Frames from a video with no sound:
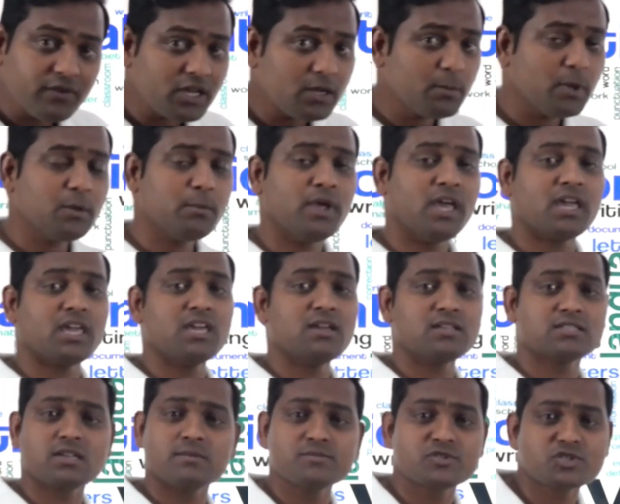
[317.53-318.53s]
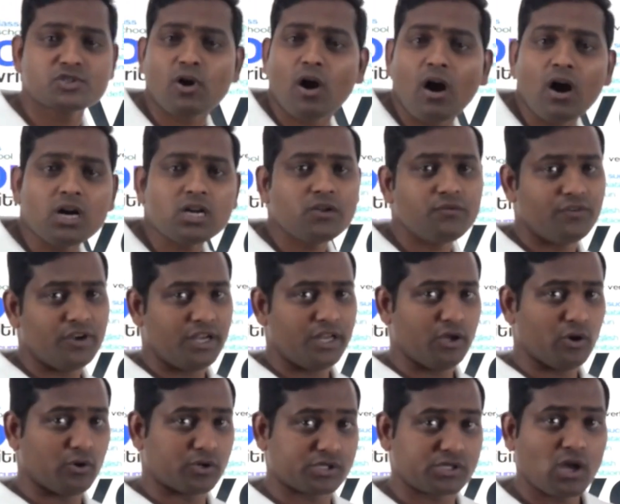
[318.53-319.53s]
will be making some short
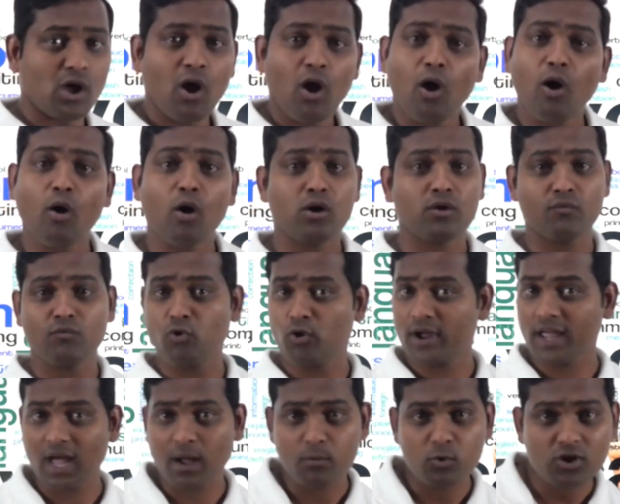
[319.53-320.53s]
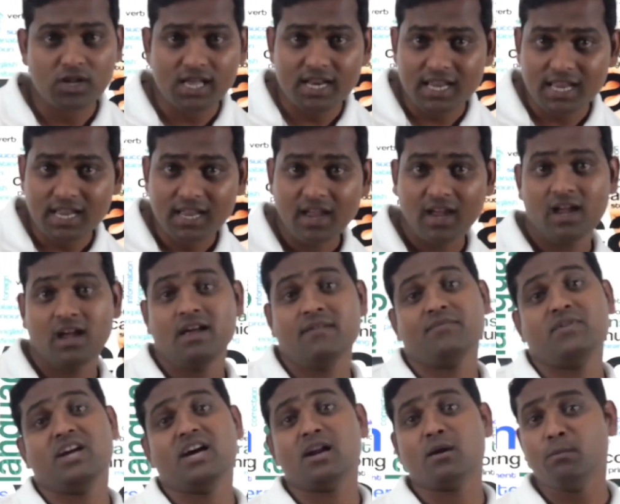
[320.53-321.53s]
videos on vocabulary,
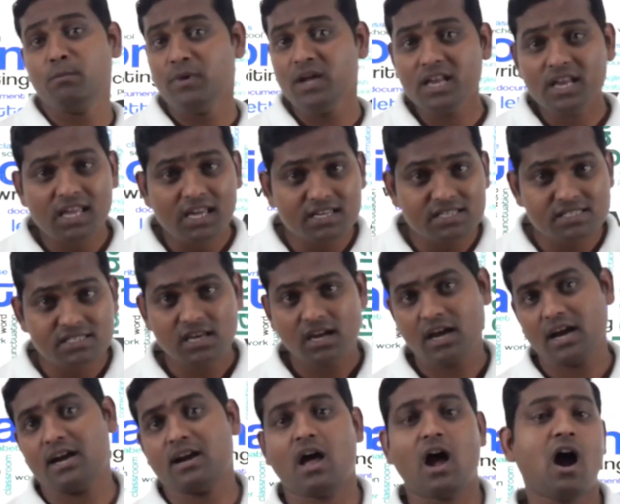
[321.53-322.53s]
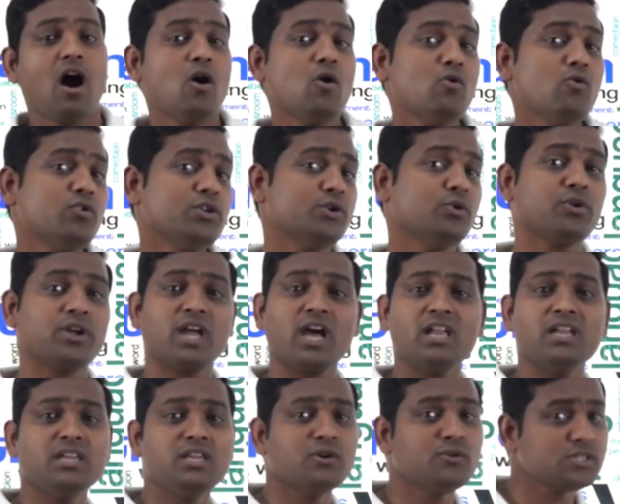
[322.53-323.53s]
their meanings, and how you
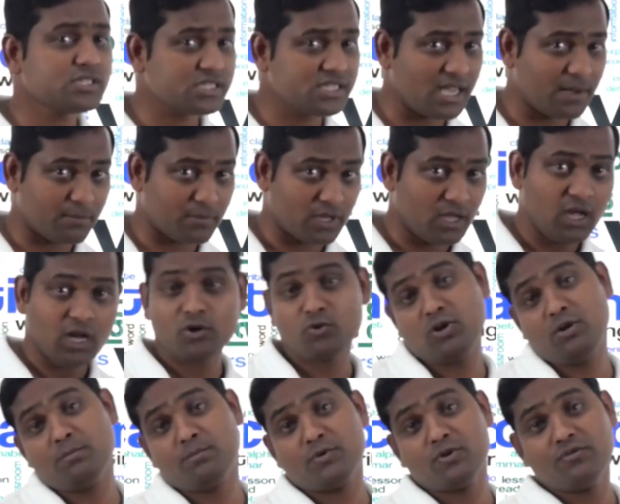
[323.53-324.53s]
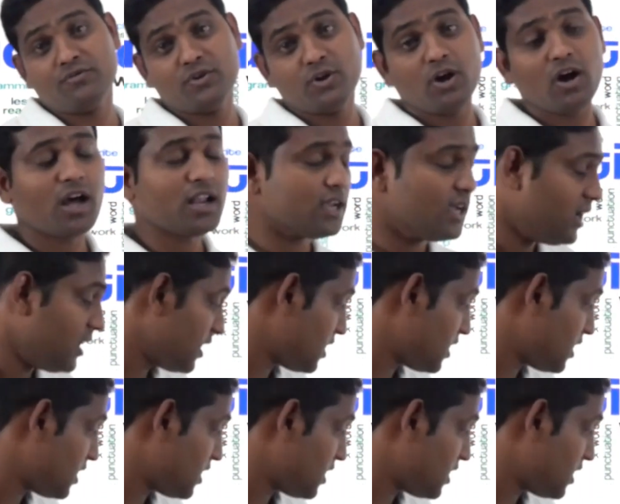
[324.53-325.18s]
can use them to improve your